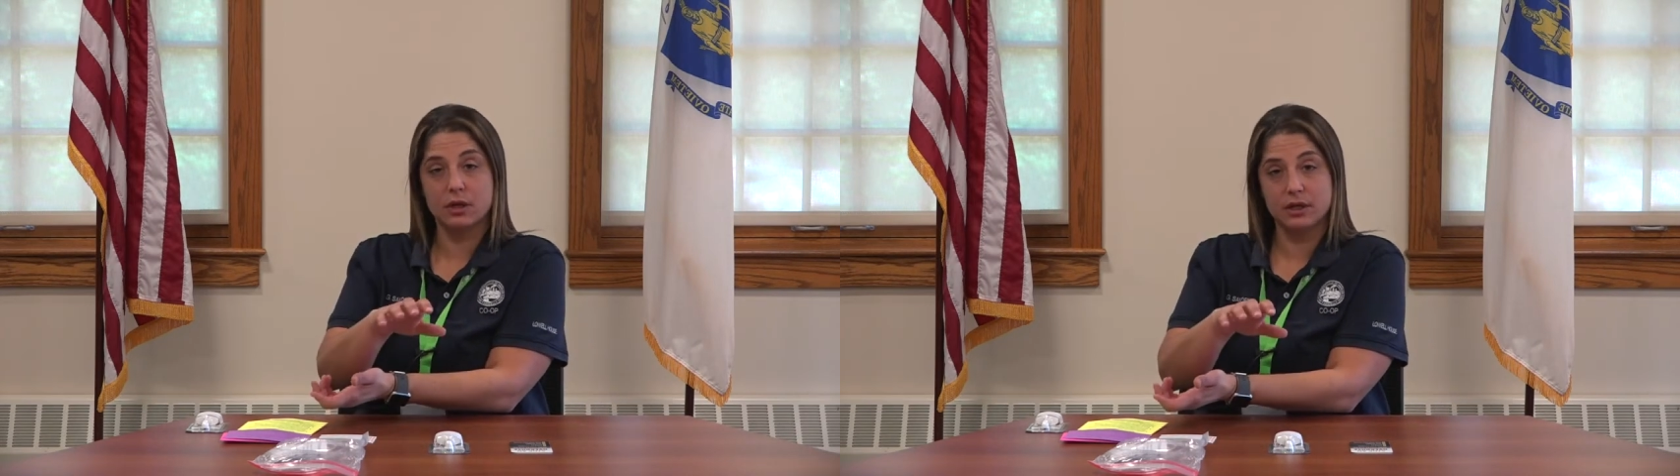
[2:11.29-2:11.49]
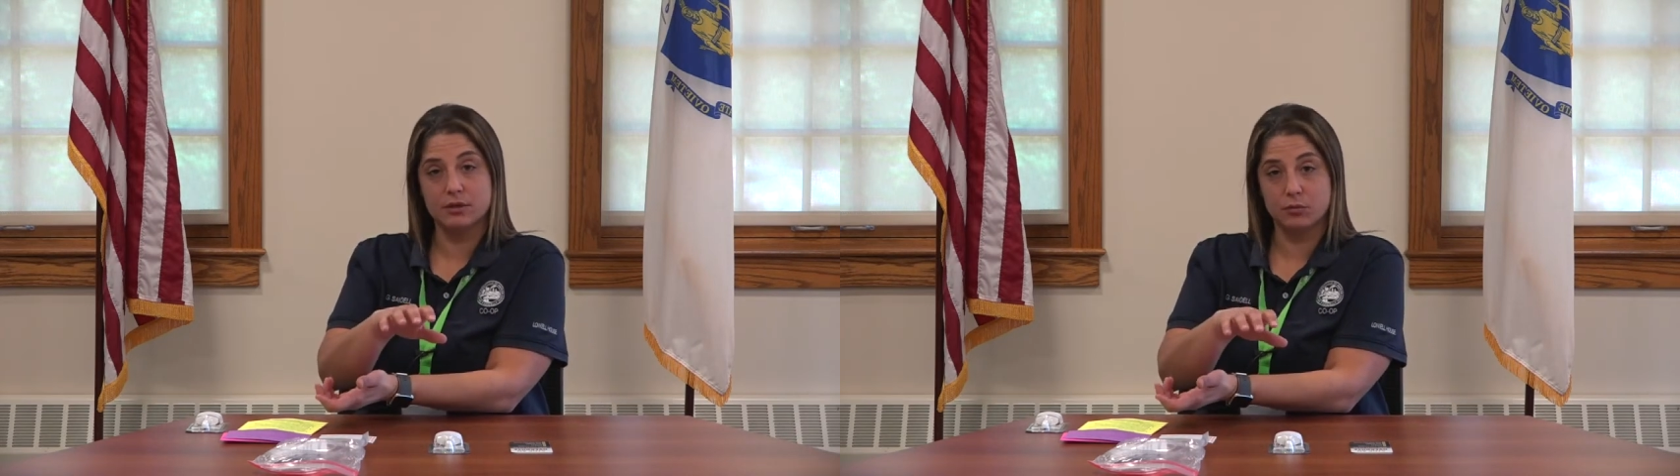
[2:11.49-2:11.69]

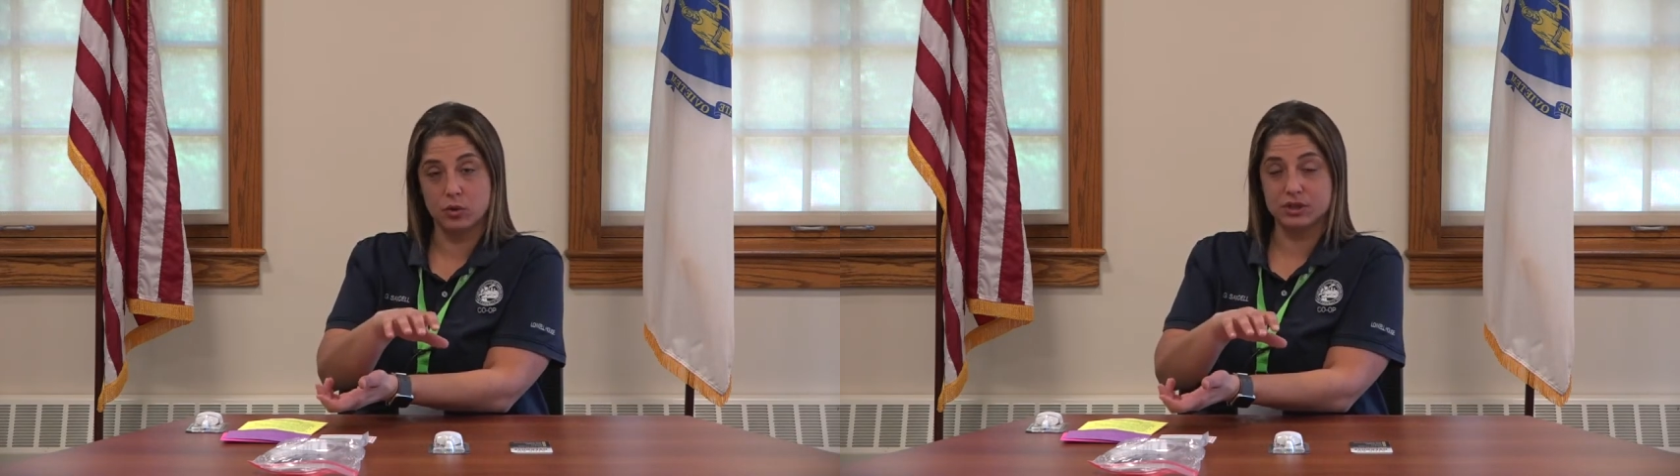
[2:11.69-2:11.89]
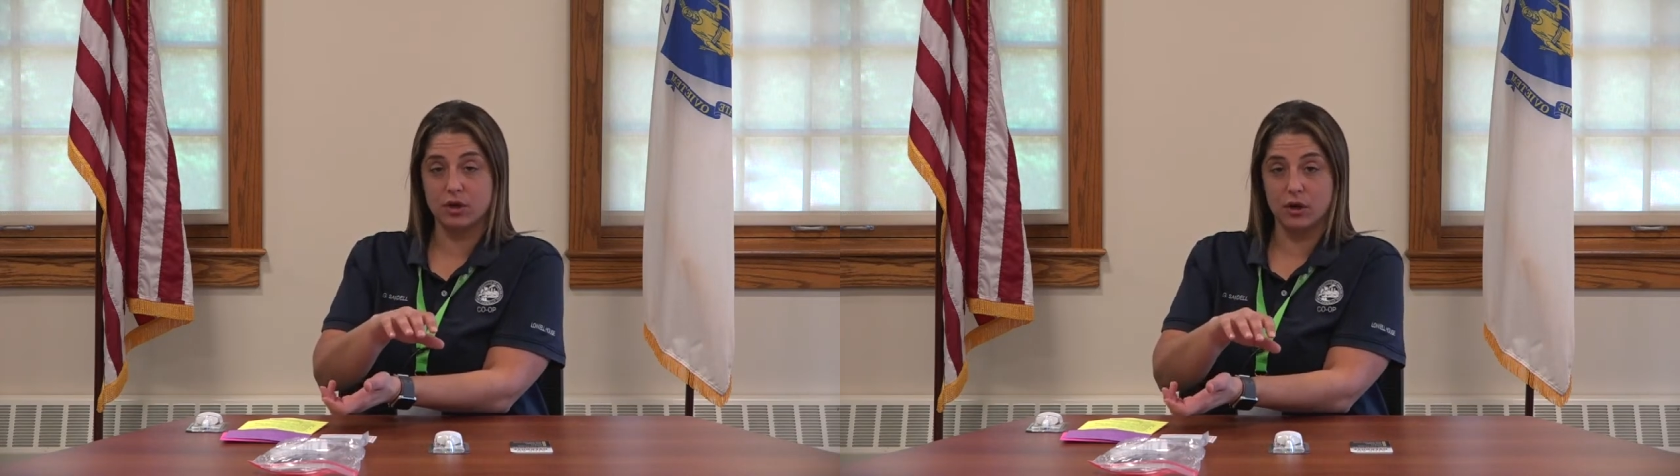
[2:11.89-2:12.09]
in
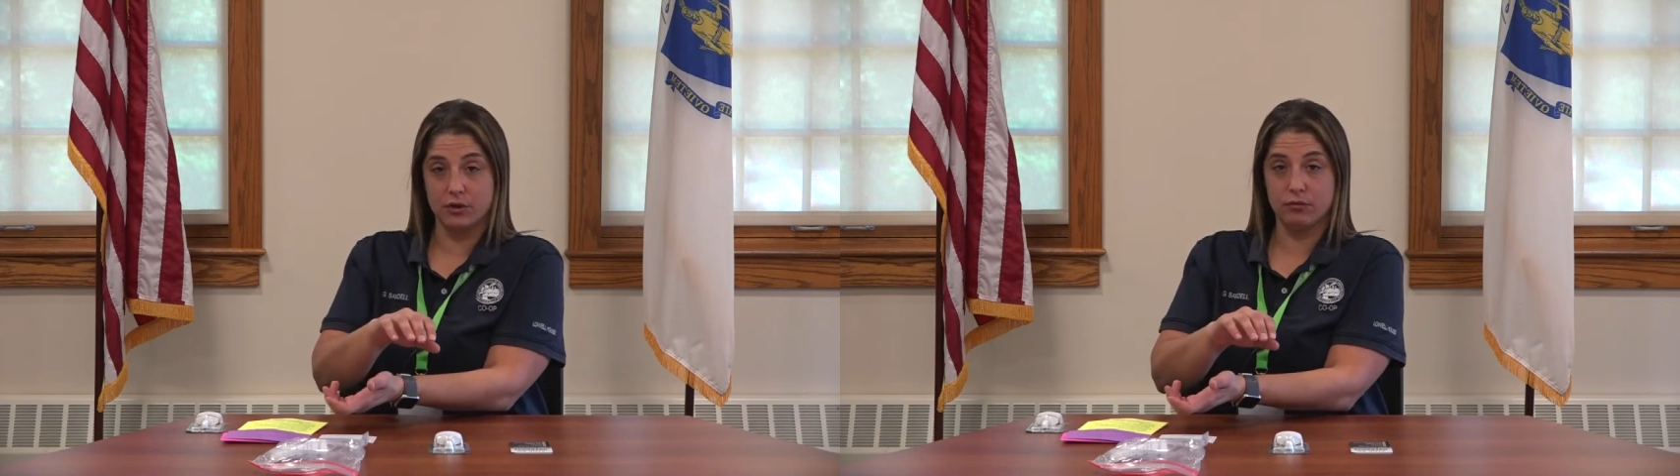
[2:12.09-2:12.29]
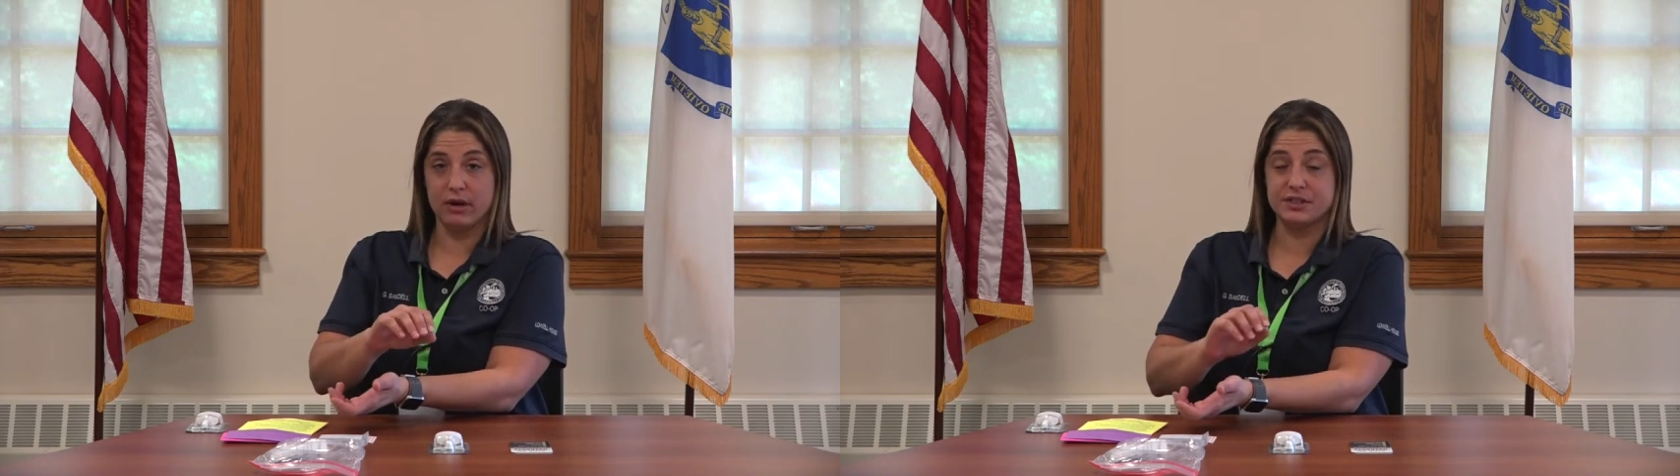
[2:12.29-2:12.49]
what's called
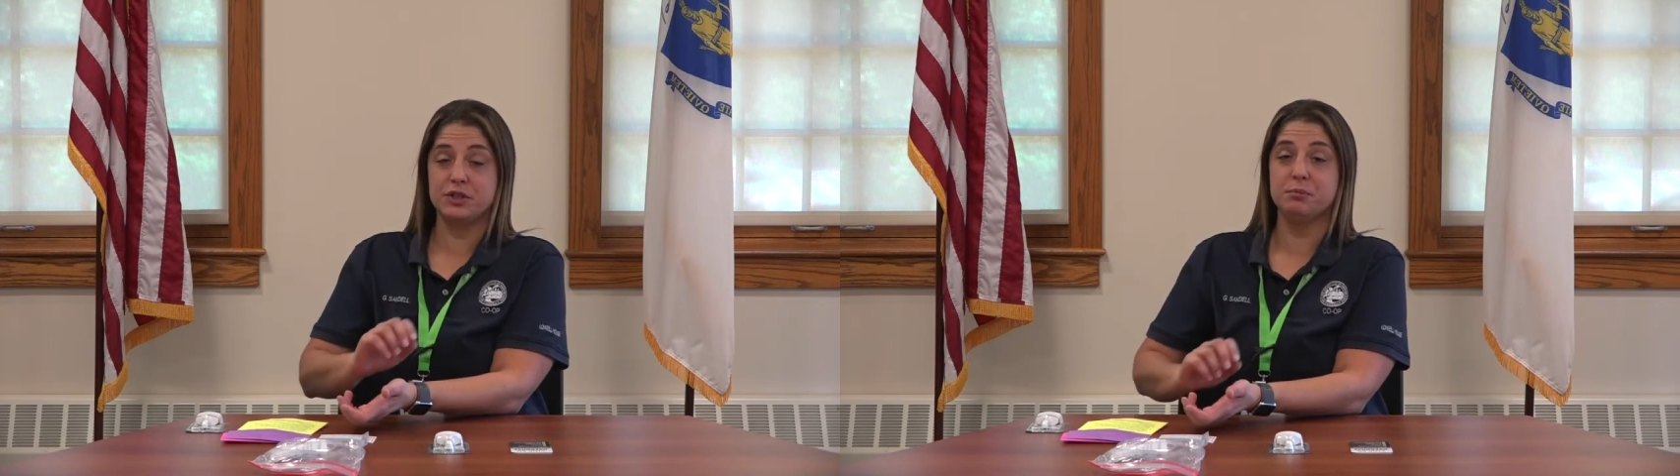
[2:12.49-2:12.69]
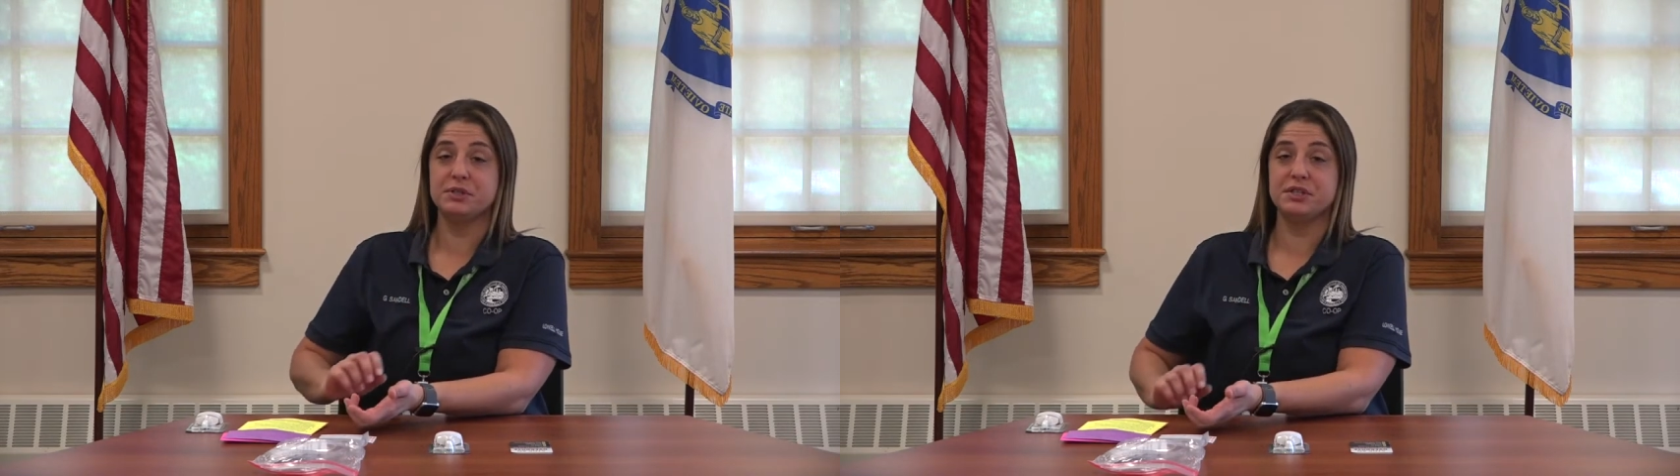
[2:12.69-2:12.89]
the
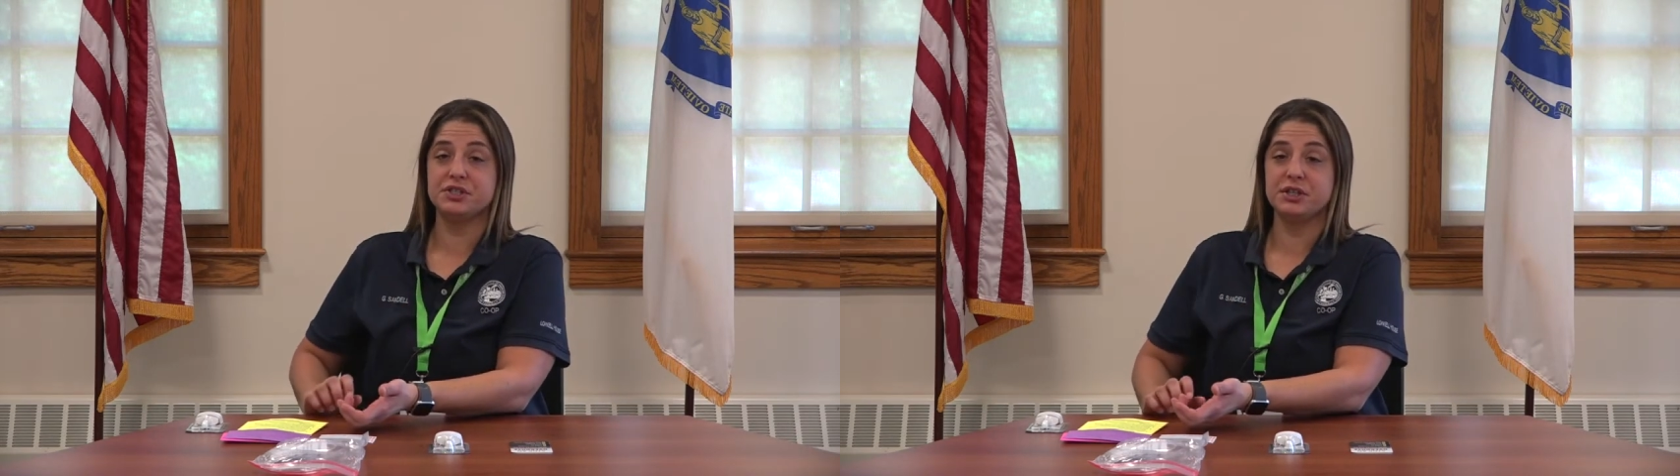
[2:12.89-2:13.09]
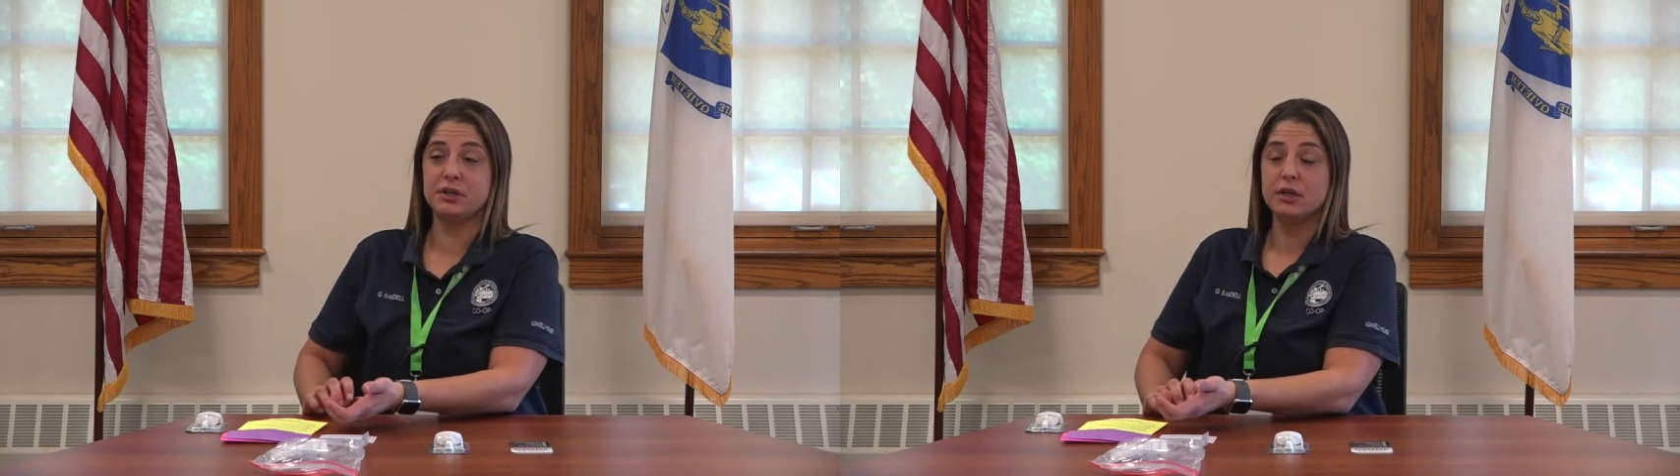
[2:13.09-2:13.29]
rescue
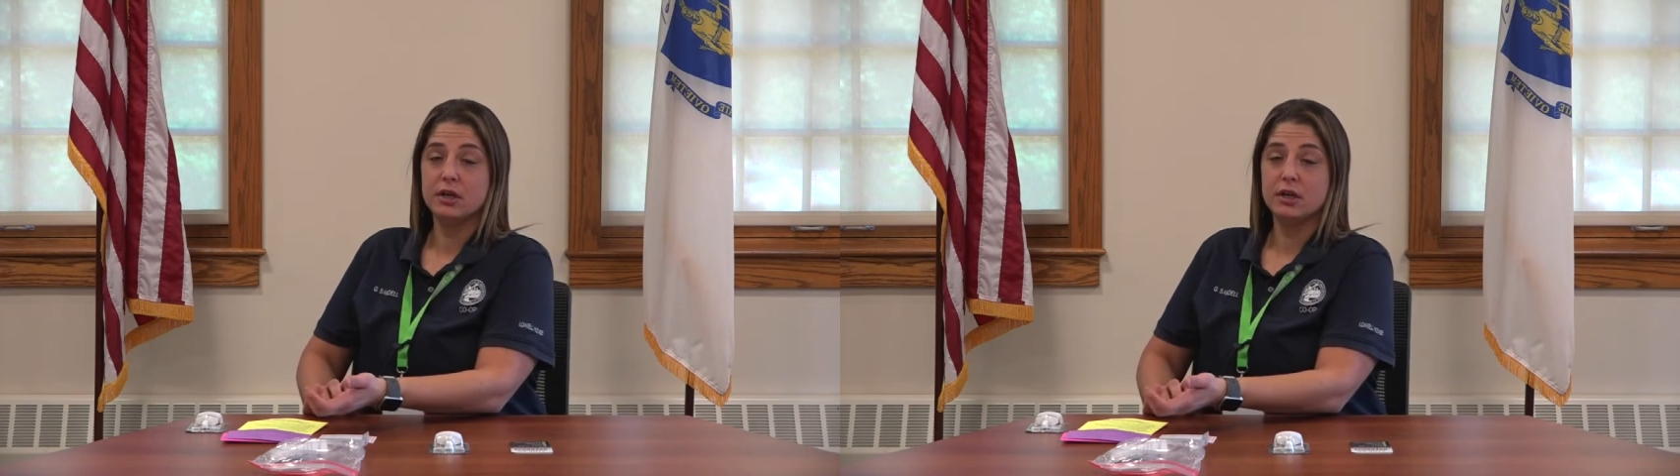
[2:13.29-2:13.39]
position.